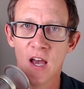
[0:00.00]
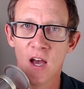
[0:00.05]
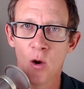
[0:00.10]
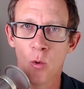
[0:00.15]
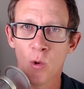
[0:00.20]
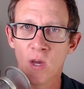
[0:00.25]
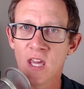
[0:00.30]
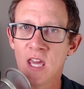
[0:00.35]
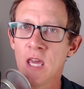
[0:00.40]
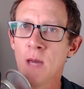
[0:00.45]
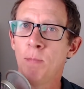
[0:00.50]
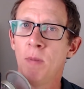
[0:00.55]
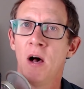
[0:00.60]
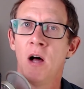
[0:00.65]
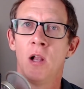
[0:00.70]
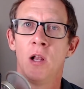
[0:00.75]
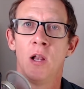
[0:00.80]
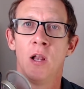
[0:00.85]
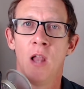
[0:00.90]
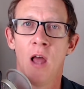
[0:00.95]
we keep
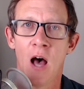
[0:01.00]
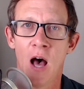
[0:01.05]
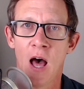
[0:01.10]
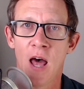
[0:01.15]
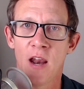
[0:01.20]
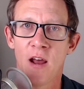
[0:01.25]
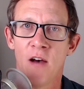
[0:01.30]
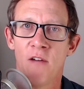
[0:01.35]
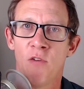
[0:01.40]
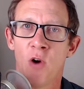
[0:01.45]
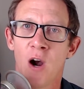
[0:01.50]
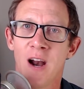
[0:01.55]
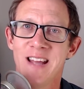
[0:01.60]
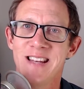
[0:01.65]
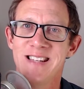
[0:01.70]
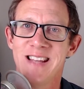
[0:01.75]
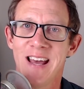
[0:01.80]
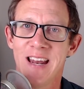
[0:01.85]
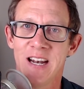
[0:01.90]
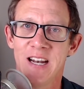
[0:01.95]
a lot of our
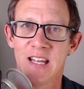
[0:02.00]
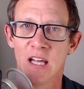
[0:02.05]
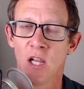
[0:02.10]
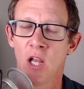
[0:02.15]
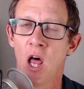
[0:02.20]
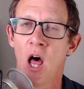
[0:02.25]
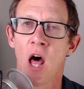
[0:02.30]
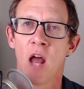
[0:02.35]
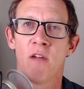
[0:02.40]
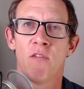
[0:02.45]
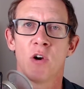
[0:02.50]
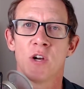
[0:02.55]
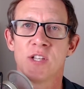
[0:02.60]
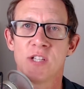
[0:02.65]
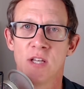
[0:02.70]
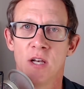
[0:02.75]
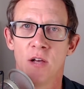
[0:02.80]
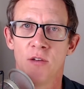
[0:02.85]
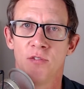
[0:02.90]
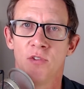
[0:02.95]
identity, a lot of
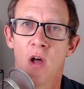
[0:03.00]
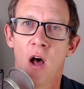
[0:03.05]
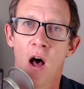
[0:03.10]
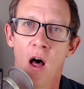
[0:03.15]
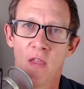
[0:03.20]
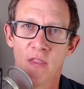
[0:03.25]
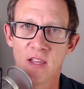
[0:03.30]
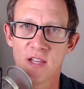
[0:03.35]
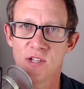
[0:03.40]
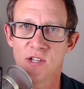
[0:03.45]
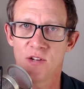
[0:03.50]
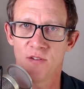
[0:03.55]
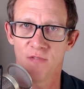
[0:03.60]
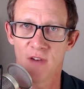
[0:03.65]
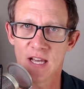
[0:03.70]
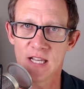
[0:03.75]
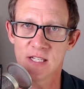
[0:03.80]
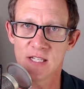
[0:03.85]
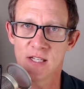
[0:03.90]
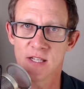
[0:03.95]
ourselves on these
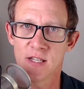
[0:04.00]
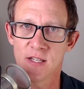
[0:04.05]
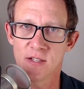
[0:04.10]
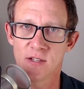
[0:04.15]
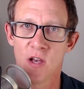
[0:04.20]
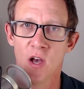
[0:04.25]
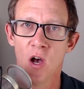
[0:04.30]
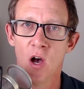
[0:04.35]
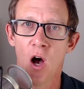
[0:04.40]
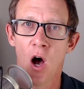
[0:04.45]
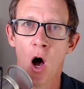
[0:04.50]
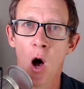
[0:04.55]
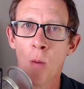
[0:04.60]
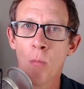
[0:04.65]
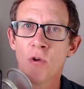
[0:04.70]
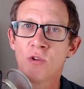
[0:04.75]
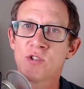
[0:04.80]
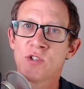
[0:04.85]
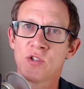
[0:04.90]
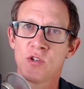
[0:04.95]
devices,
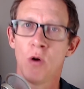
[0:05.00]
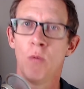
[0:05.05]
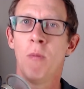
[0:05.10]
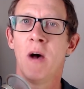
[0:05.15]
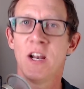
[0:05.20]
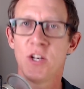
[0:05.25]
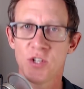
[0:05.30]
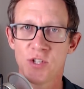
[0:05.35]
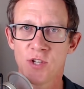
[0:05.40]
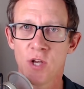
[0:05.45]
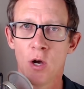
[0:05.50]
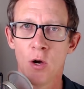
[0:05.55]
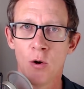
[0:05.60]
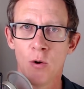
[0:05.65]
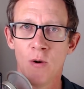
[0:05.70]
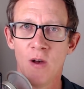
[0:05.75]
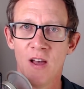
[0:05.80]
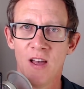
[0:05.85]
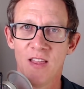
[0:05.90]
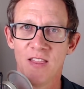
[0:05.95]
almost so much
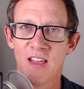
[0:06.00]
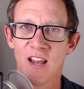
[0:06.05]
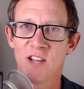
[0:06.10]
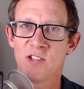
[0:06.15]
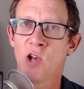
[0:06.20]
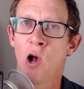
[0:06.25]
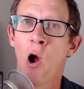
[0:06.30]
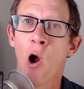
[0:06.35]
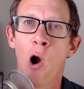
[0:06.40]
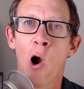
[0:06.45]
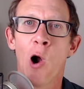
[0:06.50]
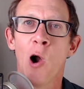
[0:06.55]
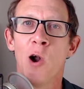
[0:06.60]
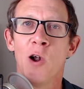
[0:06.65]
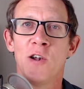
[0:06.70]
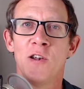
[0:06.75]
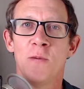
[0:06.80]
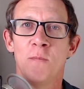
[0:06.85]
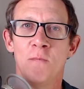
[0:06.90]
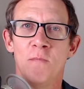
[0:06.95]
so that it's
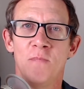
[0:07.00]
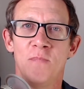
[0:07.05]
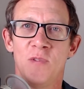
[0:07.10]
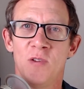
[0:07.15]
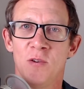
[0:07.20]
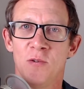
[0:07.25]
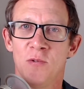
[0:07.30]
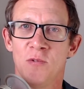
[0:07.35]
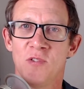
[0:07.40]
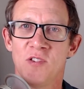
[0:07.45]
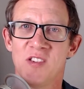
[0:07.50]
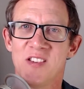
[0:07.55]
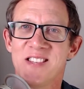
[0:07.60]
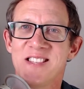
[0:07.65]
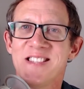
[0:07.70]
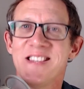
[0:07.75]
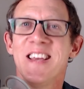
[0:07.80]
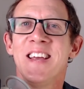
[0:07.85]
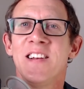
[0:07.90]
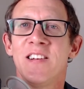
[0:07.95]
hard to
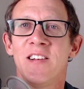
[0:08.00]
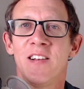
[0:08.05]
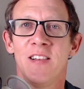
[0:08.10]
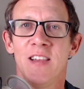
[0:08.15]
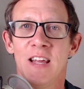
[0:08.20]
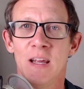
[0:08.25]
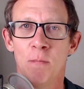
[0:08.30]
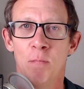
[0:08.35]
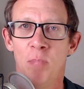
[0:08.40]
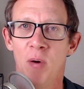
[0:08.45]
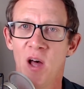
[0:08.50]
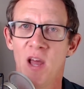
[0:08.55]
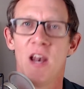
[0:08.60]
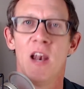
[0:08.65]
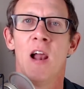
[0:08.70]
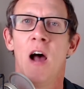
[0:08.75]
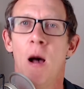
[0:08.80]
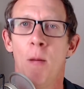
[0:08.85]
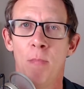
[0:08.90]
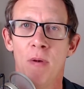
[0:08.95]
succinctly
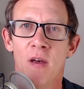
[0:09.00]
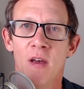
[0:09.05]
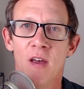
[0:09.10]
button up